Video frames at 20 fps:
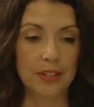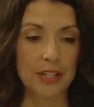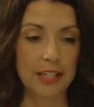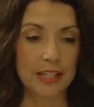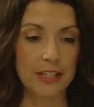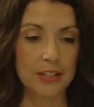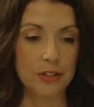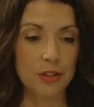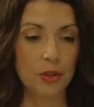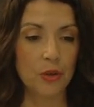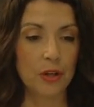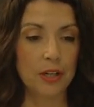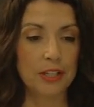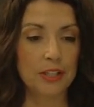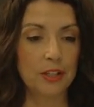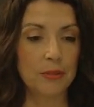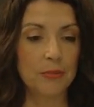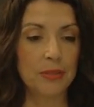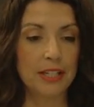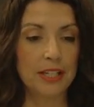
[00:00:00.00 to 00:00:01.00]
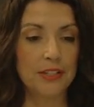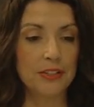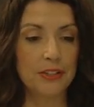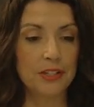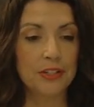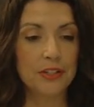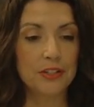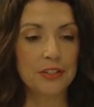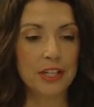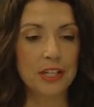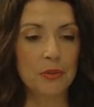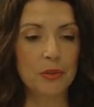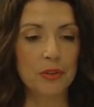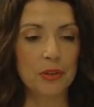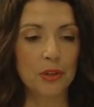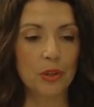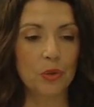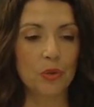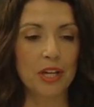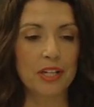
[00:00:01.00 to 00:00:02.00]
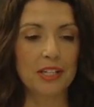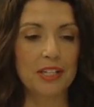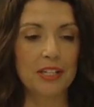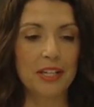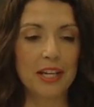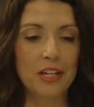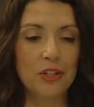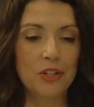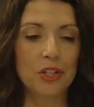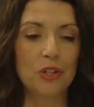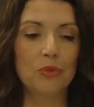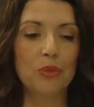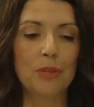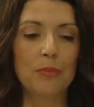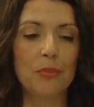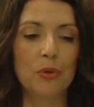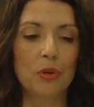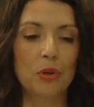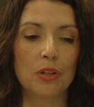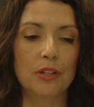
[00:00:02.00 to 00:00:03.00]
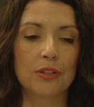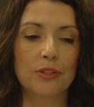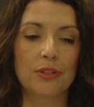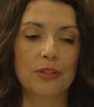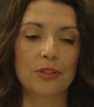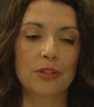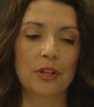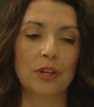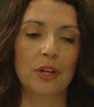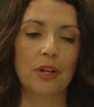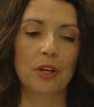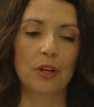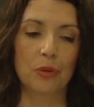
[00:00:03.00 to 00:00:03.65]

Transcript: is going to be assisting with accreditation reports